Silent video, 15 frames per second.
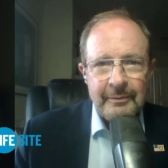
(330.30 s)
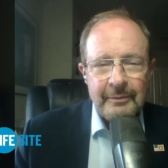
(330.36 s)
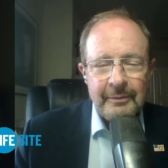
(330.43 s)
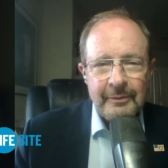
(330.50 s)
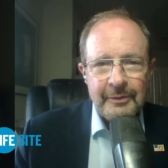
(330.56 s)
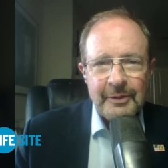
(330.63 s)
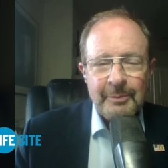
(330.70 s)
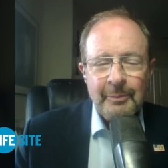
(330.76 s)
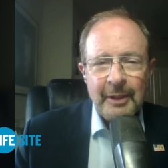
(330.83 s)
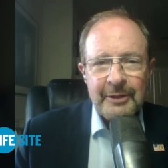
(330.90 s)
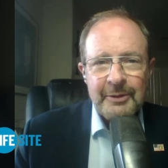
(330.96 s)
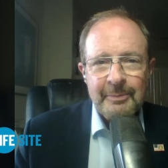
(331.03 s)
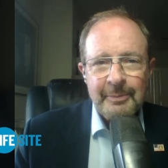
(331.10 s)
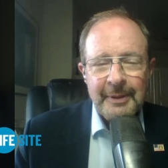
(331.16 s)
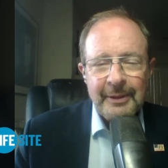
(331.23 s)
There's a
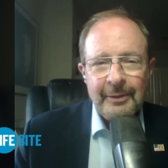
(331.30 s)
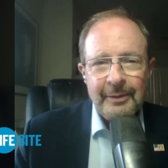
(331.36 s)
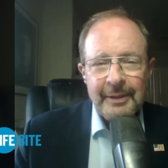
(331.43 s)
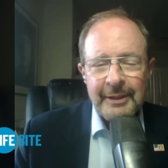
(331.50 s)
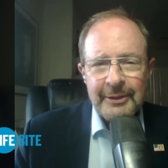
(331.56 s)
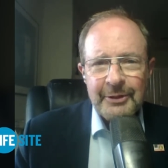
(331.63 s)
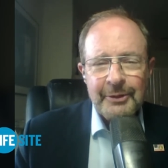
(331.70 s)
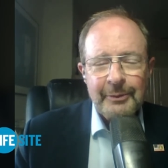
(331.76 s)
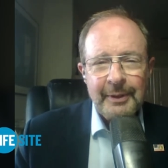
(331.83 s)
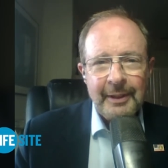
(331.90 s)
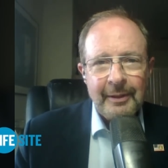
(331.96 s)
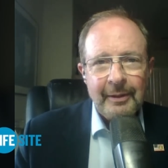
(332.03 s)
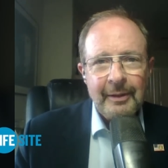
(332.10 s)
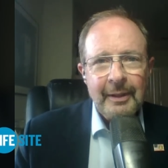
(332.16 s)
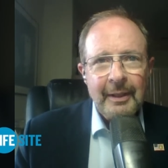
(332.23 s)
much bigger issue
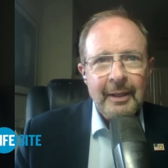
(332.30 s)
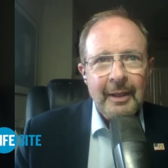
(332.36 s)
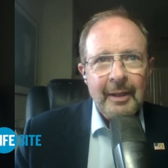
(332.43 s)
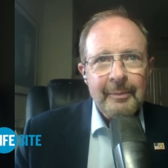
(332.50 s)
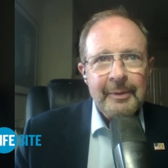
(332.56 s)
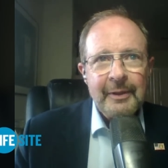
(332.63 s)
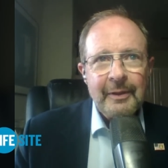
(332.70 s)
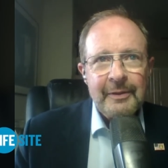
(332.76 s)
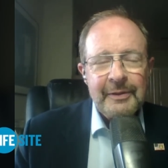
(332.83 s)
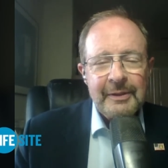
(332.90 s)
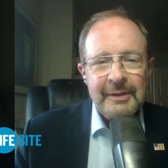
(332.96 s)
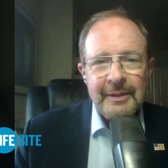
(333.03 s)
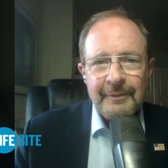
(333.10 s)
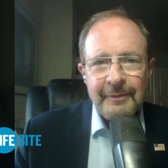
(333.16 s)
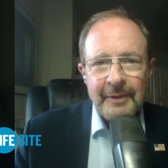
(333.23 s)
here, because
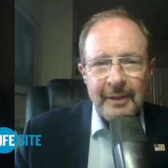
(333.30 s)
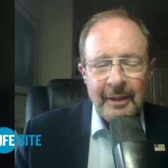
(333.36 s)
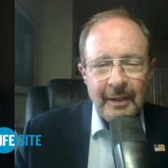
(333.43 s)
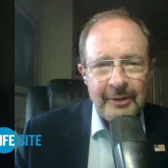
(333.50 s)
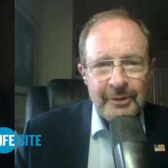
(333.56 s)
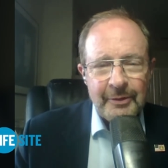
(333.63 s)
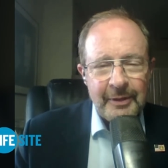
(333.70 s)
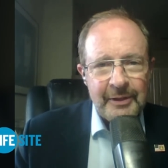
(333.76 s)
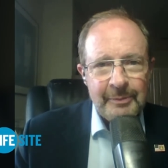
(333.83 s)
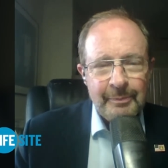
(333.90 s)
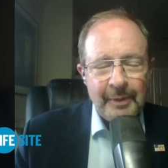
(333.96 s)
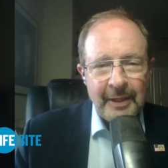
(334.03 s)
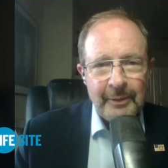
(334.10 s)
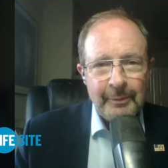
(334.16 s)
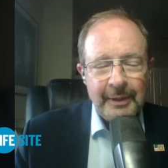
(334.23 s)
in different countries,
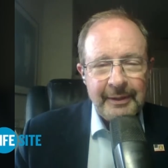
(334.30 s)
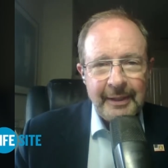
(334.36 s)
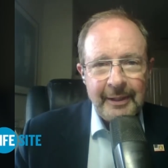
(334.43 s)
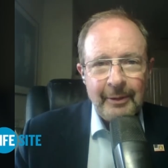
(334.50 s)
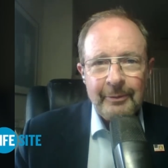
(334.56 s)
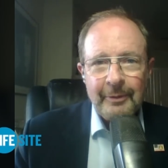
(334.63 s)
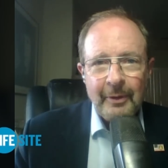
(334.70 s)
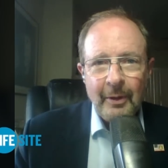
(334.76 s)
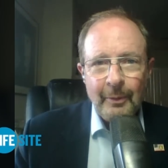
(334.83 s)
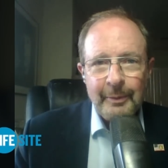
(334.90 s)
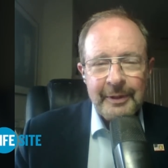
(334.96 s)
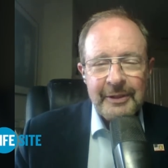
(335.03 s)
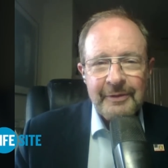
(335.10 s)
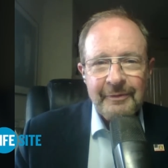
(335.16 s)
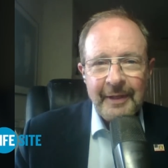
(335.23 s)
by the way, they don't
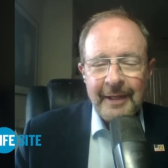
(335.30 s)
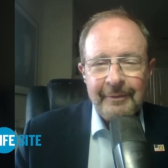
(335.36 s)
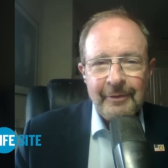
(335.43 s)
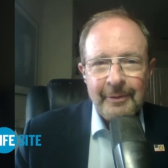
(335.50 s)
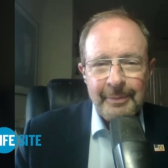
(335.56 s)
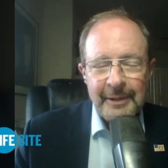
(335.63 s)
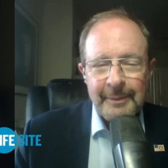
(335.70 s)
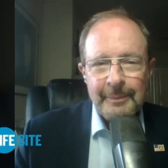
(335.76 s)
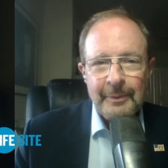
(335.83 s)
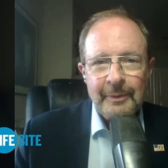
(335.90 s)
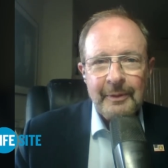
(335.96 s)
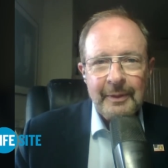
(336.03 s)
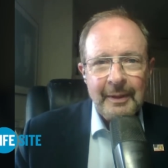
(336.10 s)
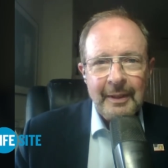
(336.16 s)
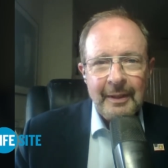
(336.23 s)
always favor
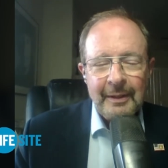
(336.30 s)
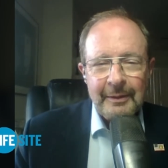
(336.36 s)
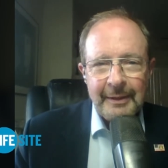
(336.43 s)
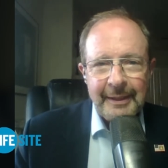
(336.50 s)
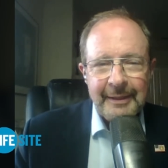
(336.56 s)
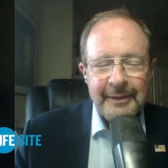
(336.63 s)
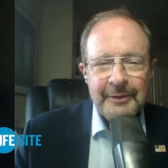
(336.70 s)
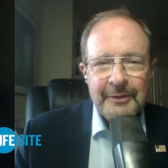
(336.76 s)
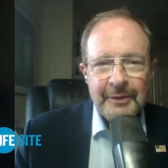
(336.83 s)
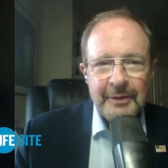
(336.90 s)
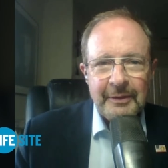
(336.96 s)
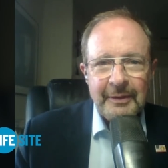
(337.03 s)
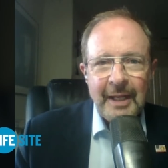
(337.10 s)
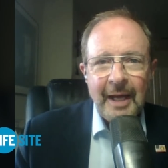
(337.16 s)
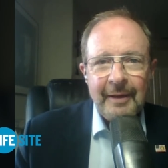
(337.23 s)
people leaning to
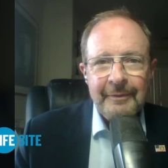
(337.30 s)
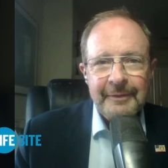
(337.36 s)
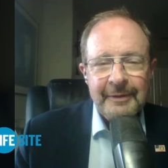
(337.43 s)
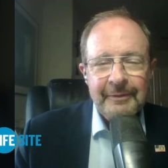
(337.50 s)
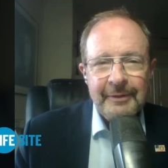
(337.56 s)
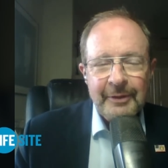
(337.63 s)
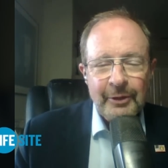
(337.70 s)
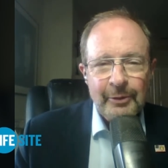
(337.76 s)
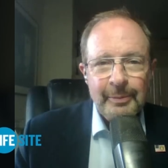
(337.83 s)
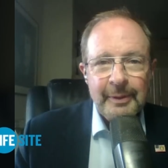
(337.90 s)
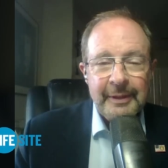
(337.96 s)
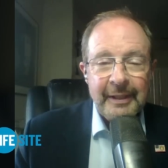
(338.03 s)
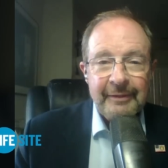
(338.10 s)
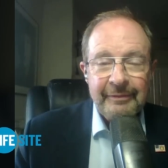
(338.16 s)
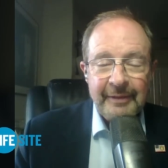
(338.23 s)
the left. In Cuba,
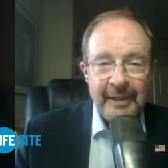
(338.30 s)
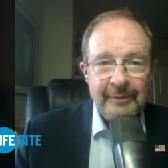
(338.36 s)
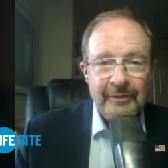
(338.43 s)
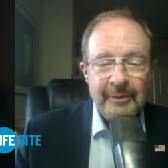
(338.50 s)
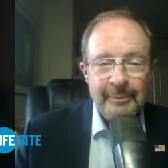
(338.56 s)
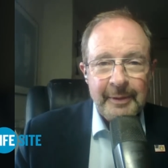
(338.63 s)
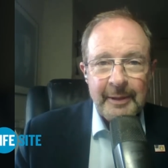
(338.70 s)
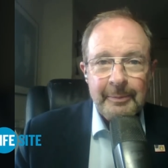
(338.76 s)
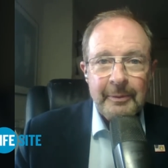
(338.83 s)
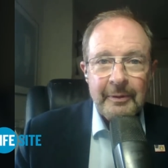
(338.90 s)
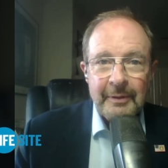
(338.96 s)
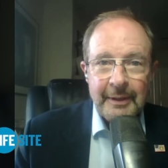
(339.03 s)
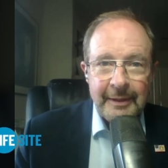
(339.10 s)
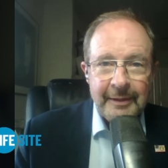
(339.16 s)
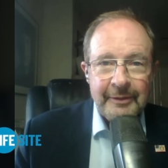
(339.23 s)
they favor people
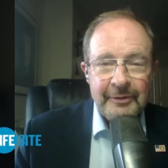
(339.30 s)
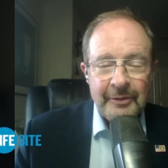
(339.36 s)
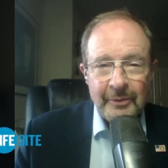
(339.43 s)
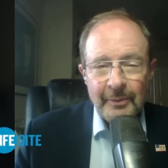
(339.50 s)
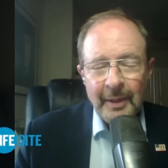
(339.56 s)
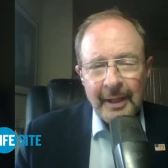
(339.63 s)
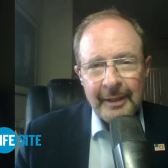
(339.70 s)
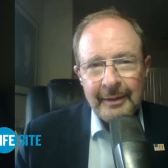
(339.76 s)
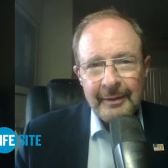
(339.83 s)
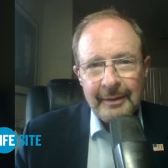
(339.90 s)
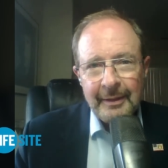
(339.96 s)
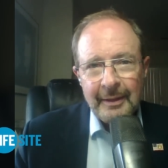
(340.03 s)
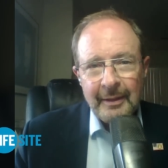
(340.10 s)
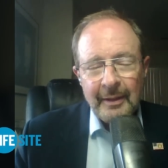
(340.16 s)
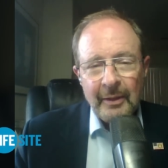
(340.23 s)
leaning to the right.
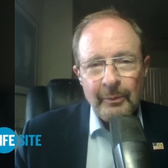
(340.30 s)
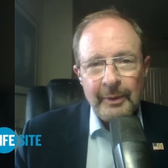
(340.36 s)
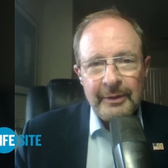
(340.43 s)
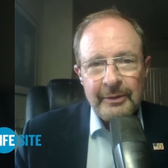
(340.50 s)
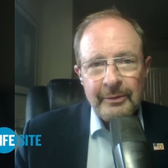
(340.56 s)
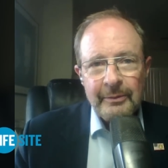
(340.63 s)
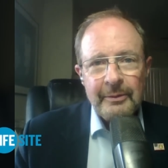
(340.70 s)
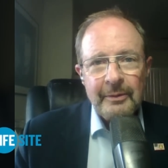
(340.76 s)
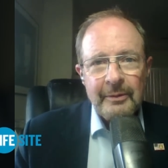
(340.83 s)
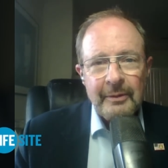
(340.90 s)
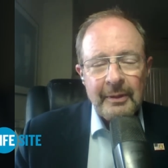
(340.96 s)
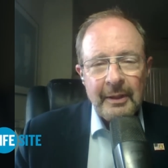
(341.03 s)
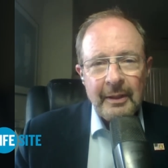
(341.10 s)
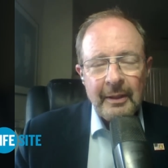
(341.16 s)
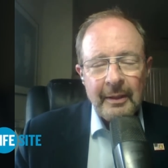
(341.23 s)
When
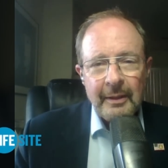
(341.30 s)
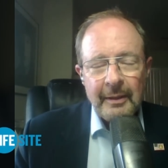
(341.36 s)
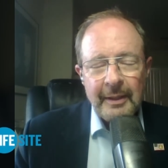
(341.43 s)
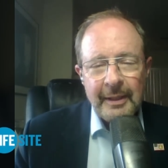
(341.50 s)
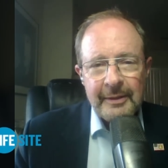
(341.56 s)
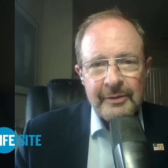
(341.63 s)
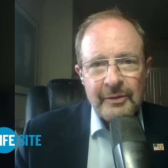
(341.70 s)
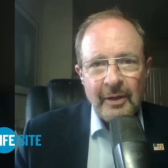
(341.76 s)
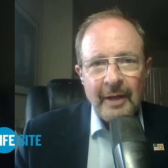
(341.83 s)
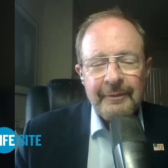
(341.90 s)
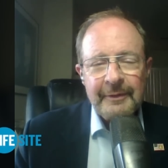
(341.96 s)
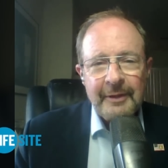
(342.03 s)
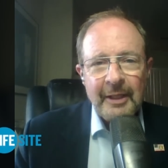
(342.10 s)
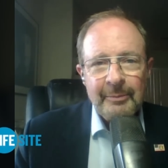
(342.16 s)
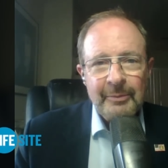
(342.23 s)
Google has off
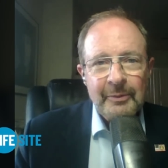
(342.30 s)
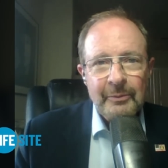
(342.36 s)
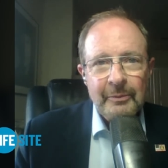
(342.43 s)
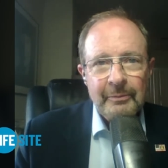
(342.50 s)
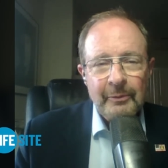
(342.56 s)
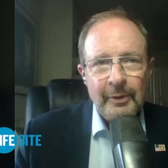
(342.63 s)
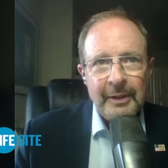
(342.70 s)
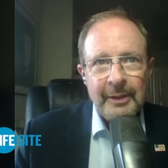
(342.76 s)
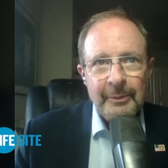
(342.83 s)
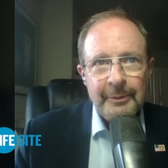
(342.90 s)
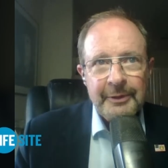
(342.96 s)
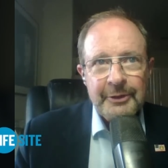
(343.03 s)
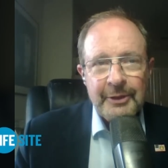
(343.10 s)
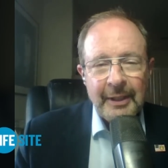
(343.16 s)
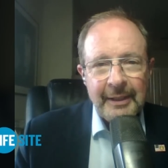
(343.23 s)
and on been working
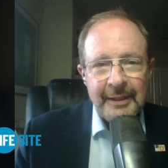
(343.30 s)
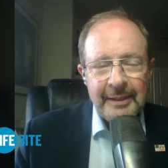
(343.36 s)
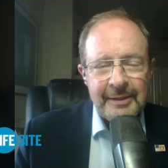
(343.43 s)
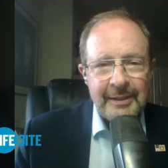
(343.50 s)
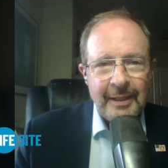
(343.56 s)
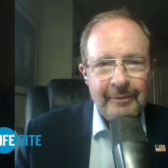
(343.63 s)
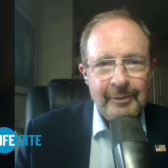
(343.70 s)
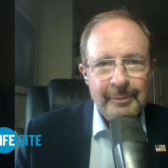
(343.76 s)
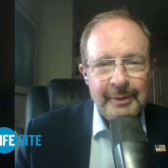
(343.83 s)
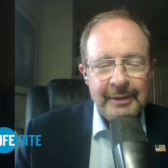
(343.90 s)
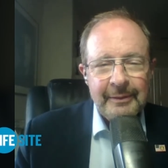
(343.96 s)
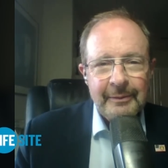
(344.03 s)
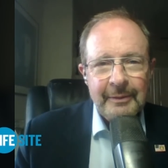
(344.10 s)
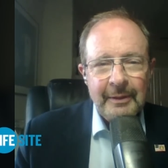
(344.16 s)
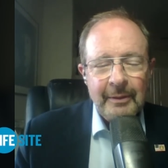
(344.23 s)
with the Chinese
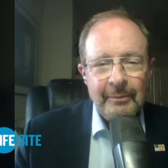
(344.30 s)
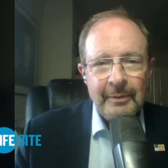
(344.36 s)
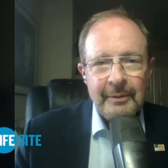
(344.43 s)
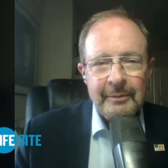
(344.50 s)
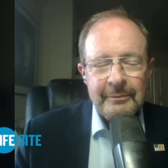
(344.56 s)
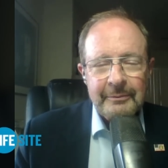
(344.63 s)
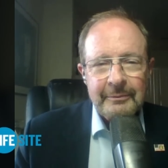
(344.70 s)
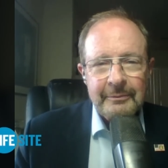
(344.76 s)
government, well,